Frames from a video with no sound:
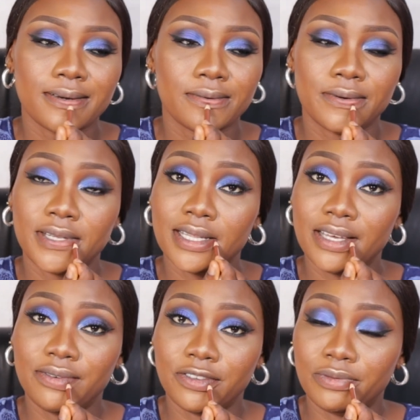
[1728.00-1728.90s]
for the
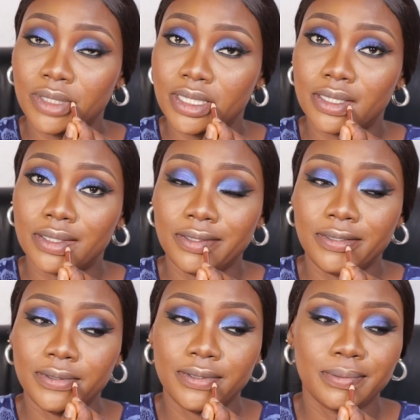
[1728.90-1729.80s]
life of me tell
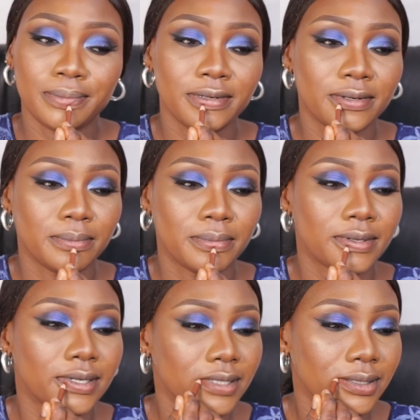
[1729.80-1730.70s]
you the makeup
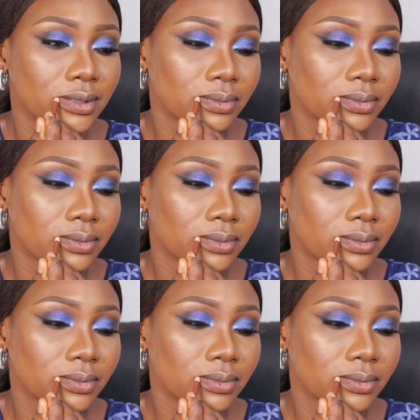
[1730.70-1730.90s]
brand.